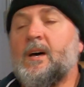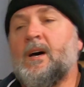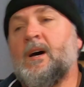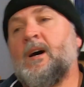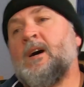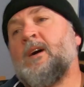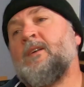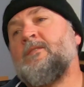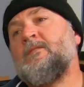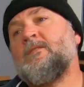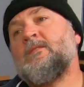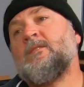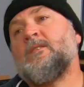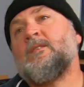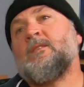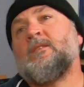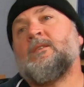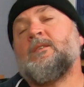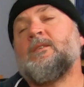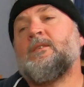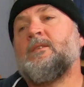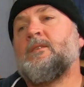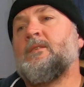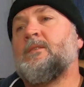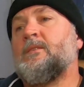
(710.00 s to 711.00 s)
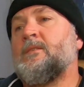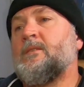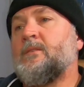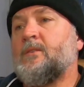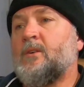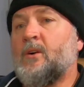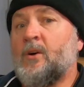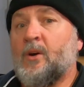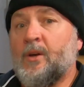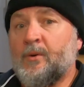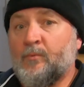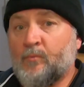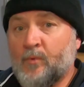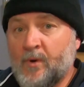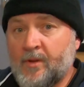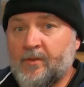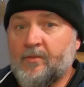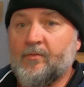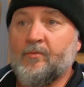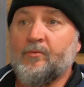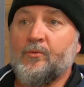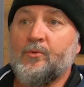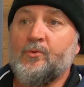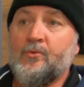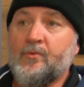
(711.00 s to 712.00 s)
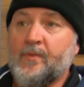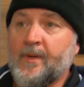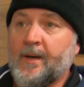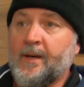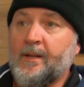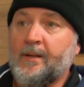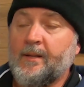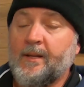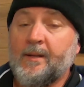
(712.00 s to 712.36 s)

after I went through that,